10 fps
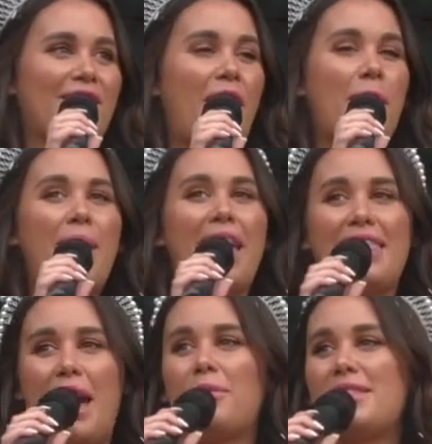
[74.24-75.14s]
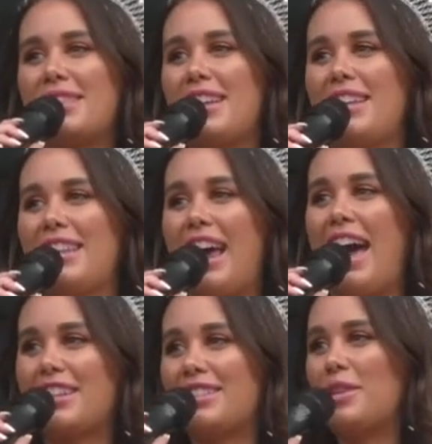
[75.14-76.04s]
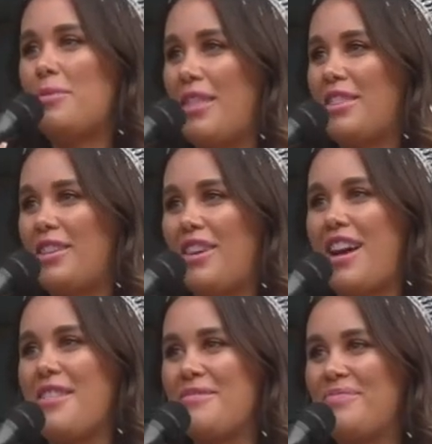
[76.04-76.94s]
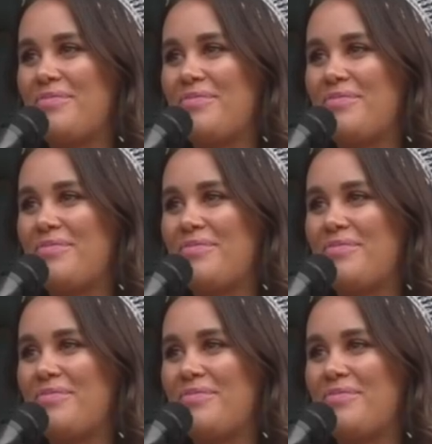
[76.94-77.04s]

give up, and that was the year that I actually won the crown.